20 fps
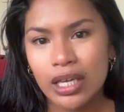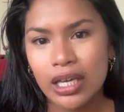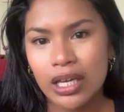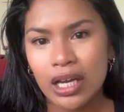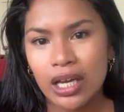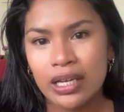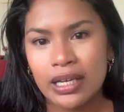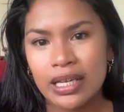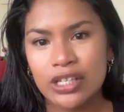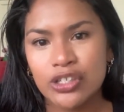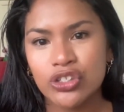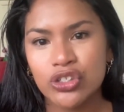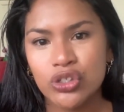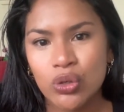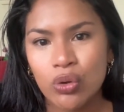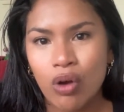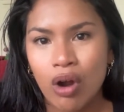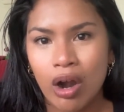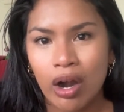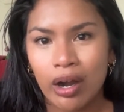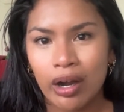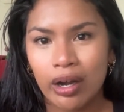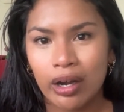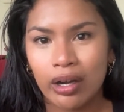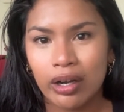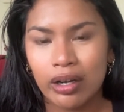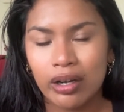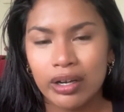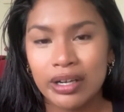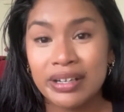unless you
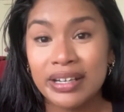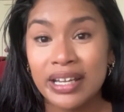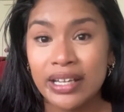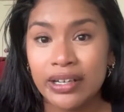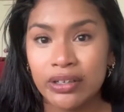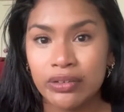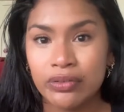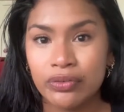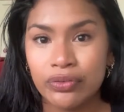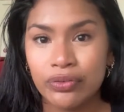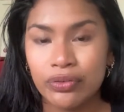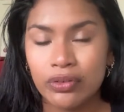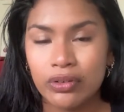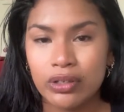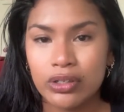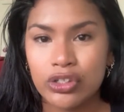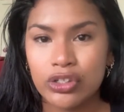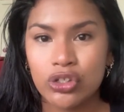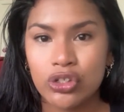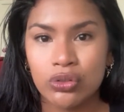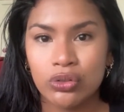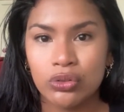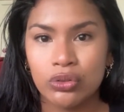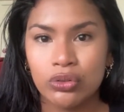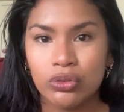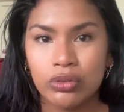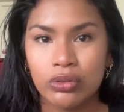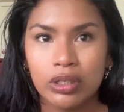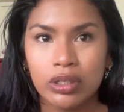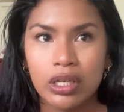are native
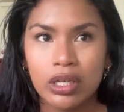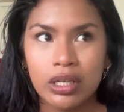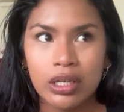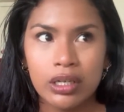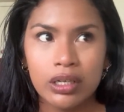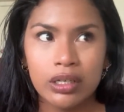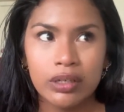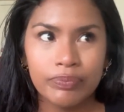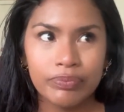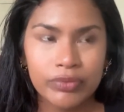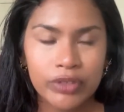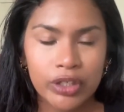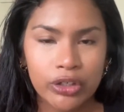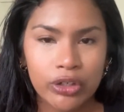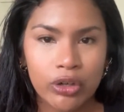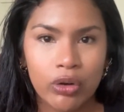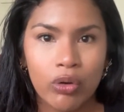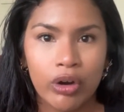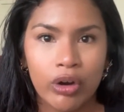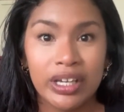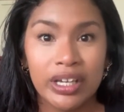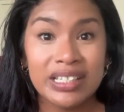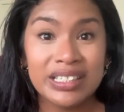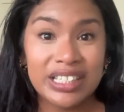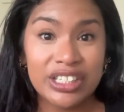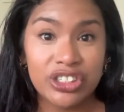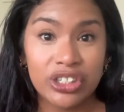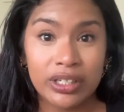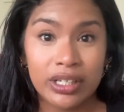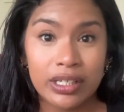to, you know, or
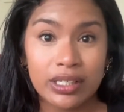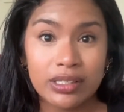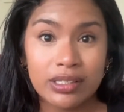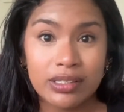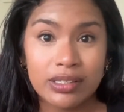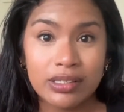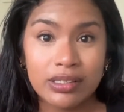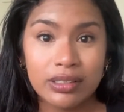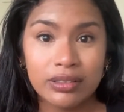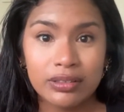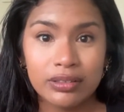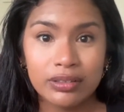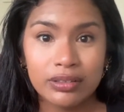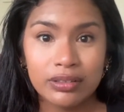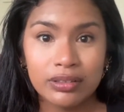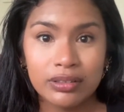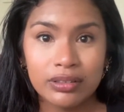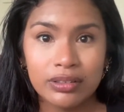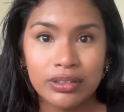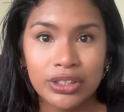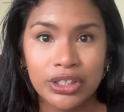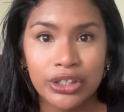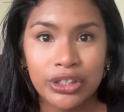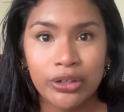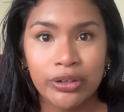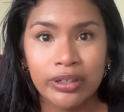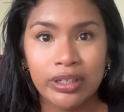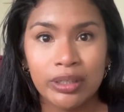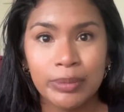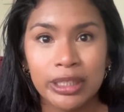indigenous. You know
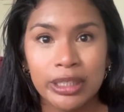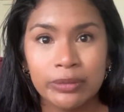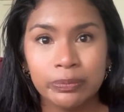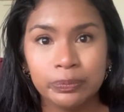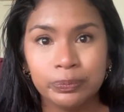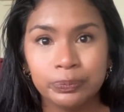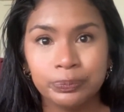what I mean?